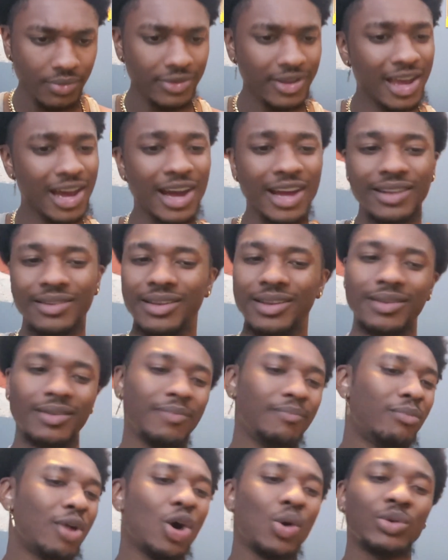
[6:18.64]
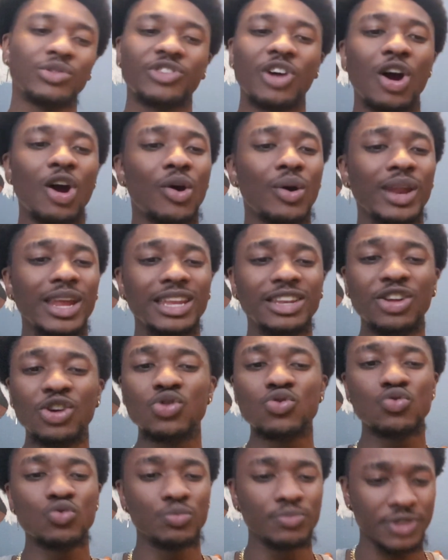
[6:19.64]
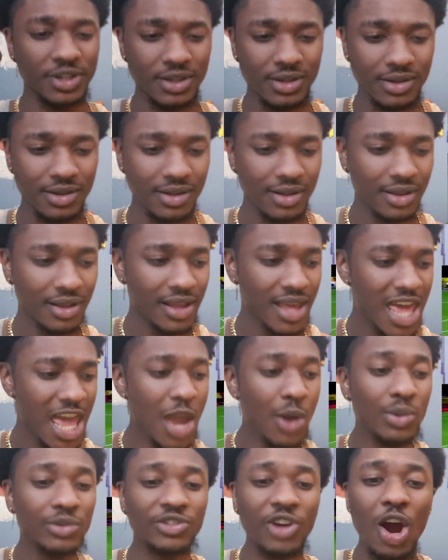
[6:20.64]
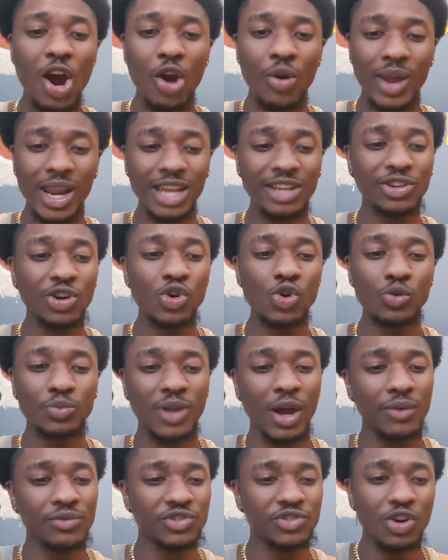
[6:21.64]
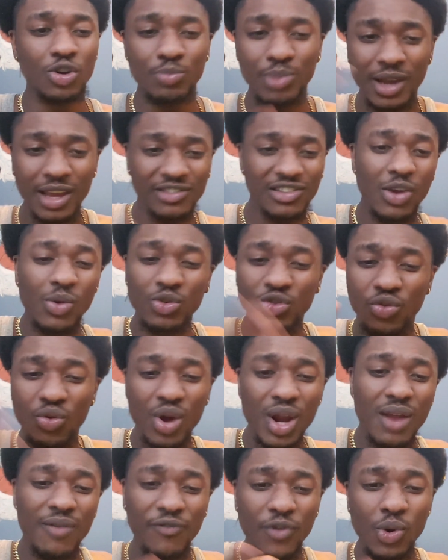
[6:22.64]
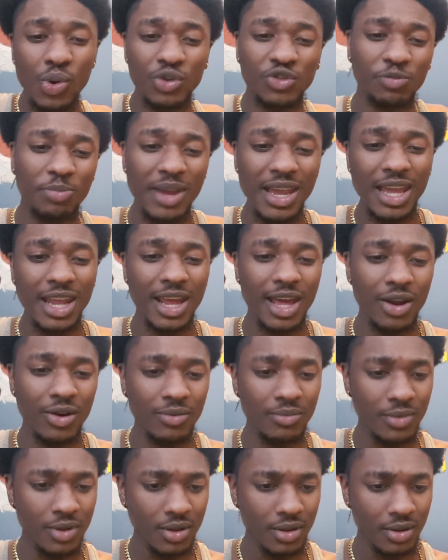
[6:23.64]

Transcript: Yeah, bro was already doomed. He was already doomed off jump because he was running full speed at him.